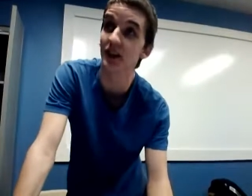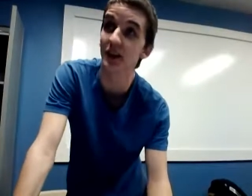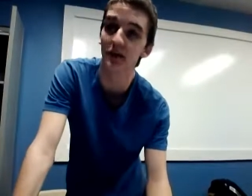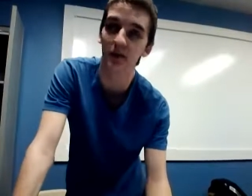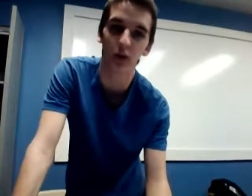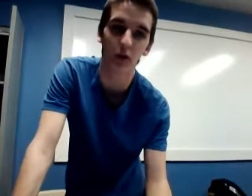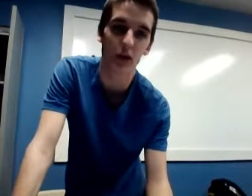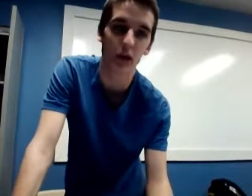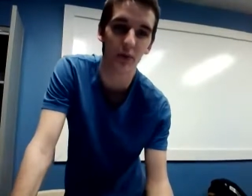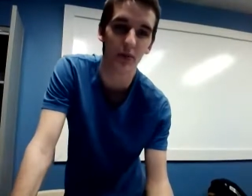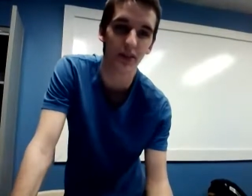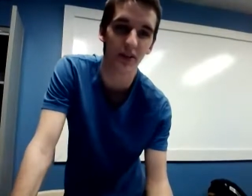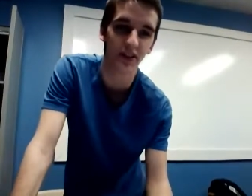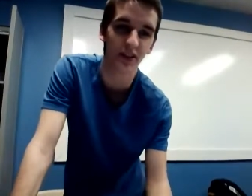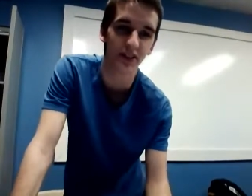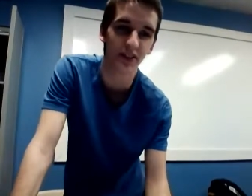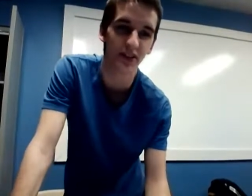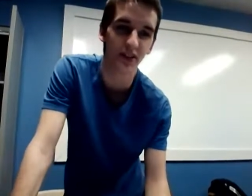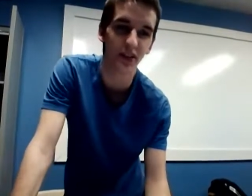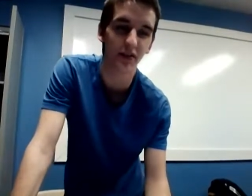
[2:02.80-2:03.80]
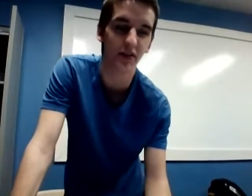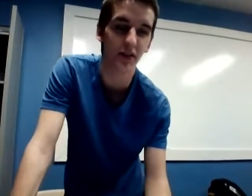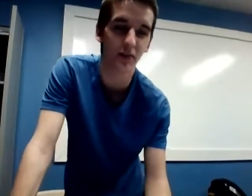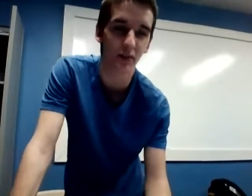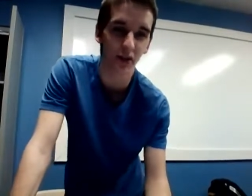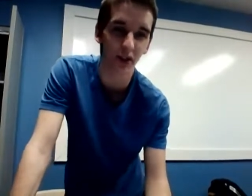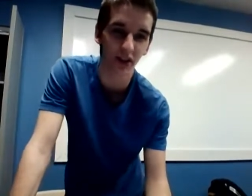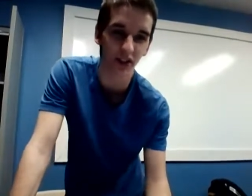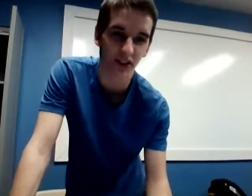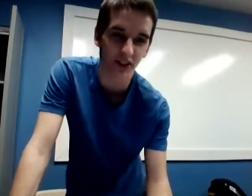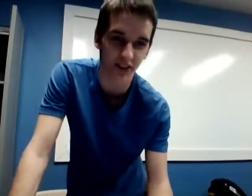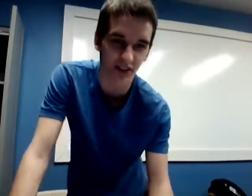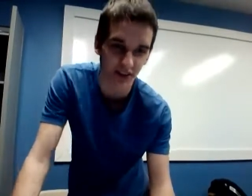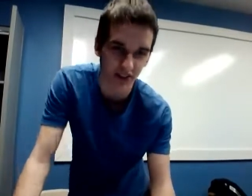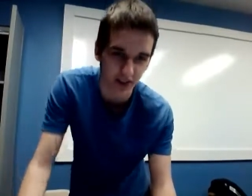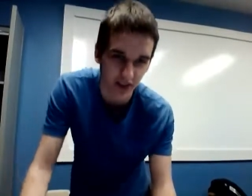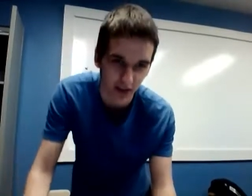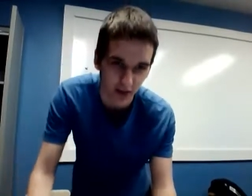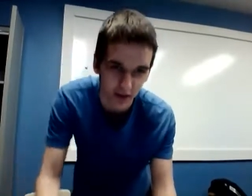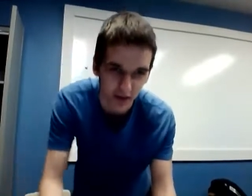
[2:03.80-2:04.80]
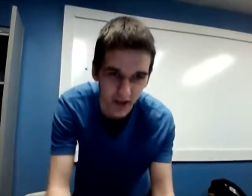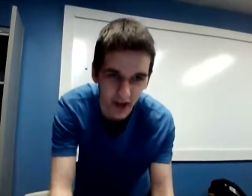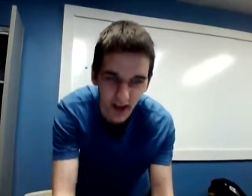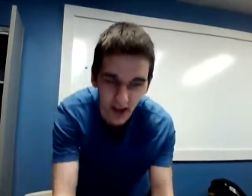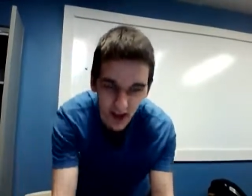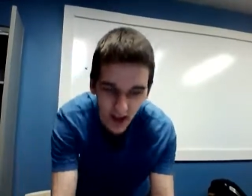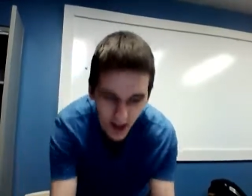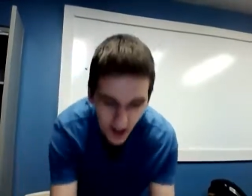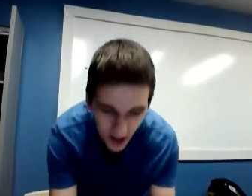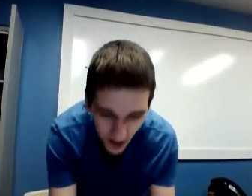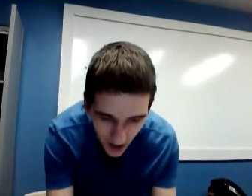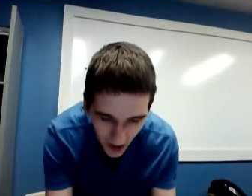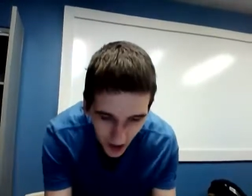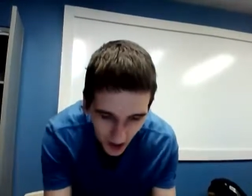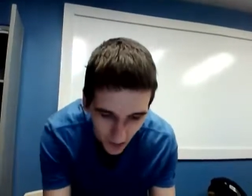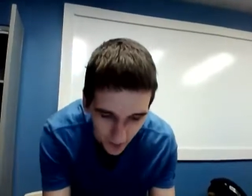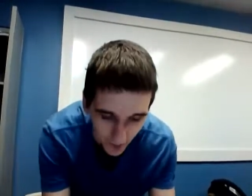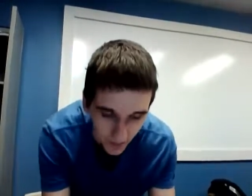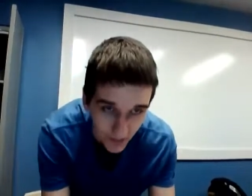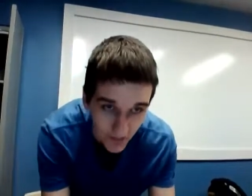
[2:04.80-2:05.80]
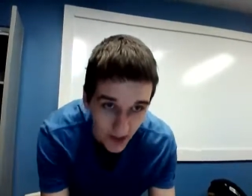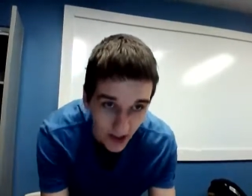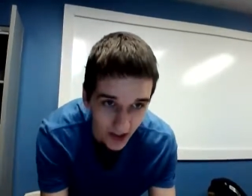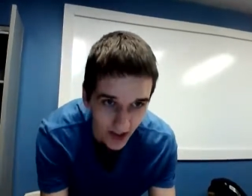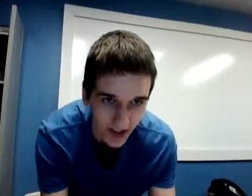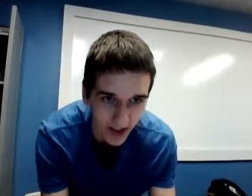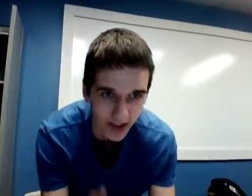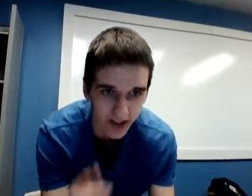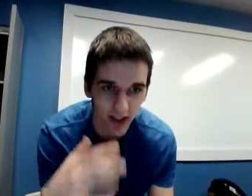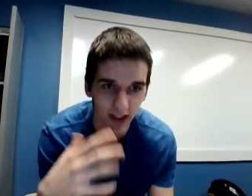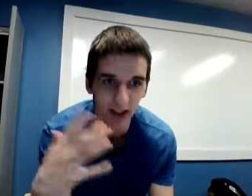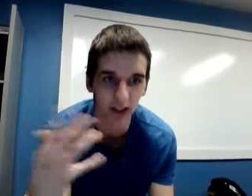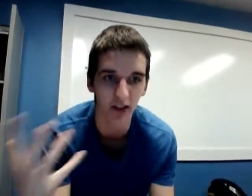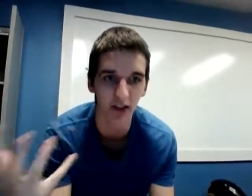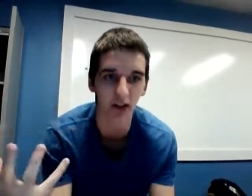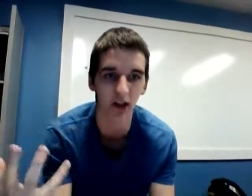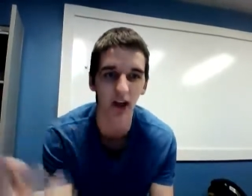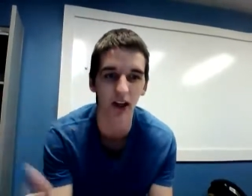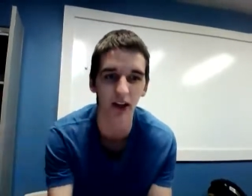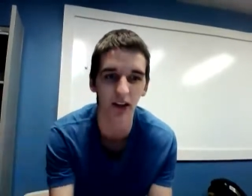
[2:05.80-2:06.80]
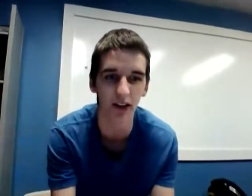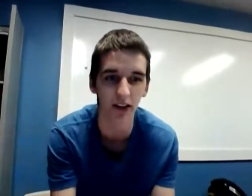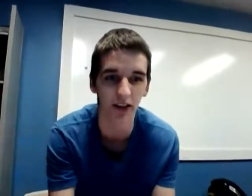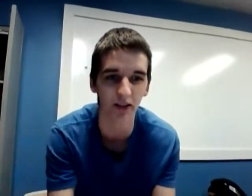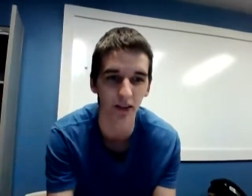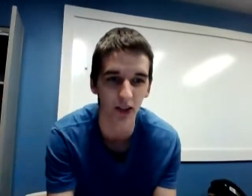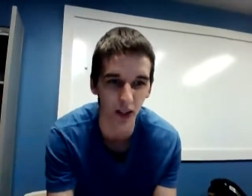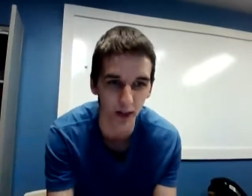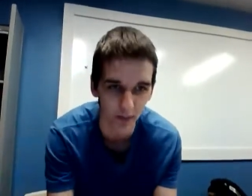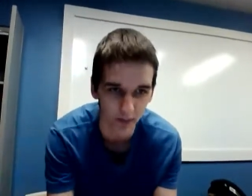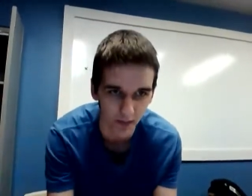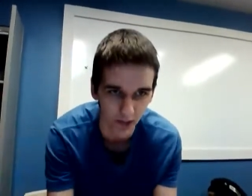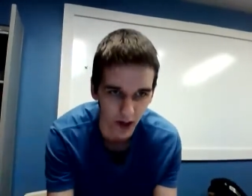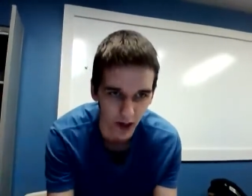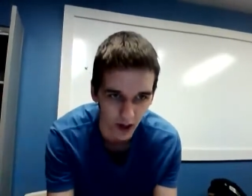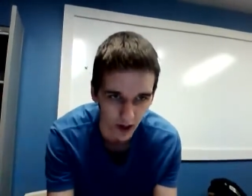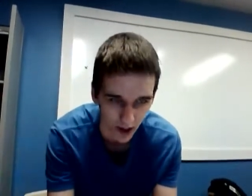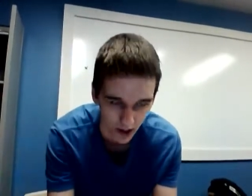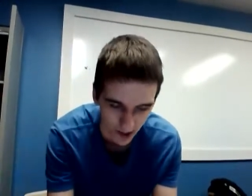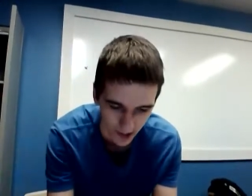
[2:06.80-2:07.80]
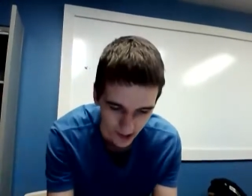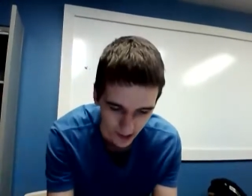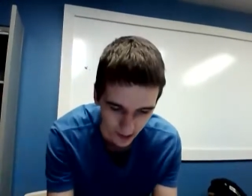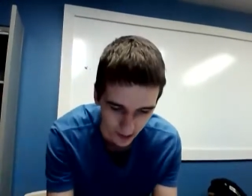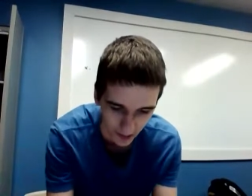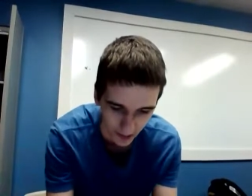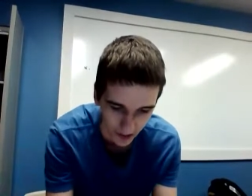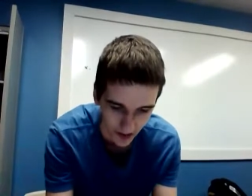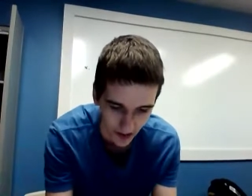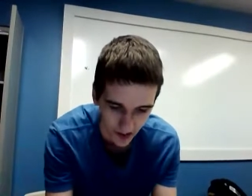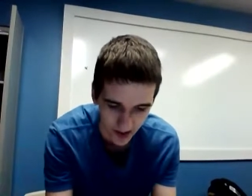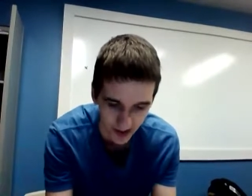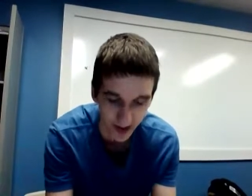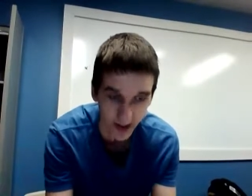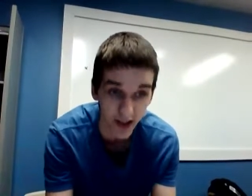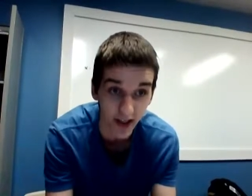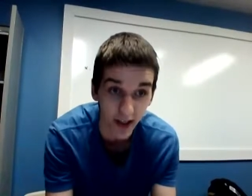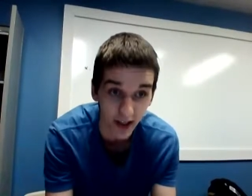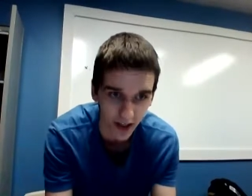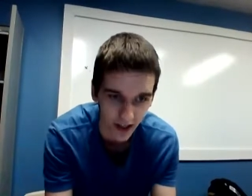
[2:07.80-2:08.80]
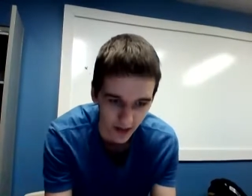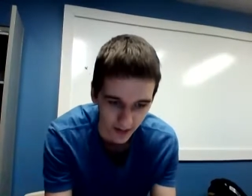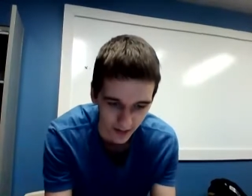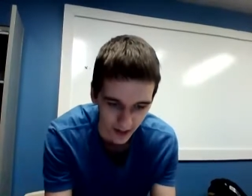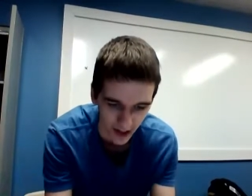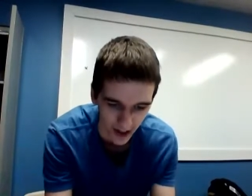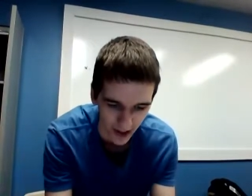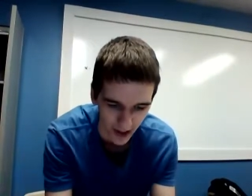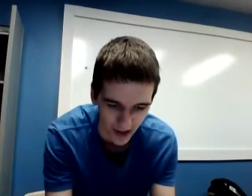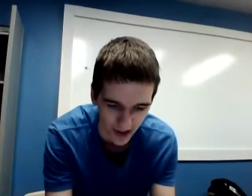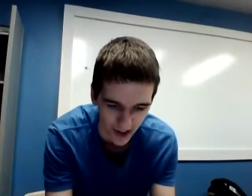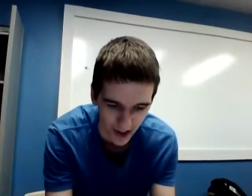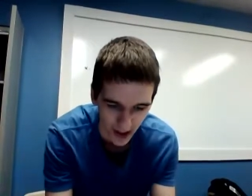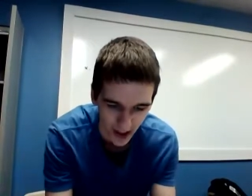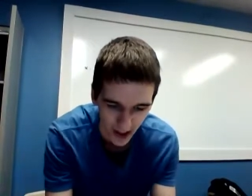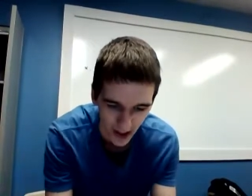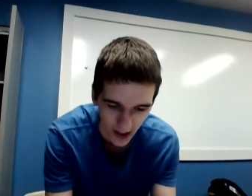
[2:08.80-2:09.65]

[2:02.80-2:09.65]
different weapons and different abilities and stuff, and they could like level up differently as they advance.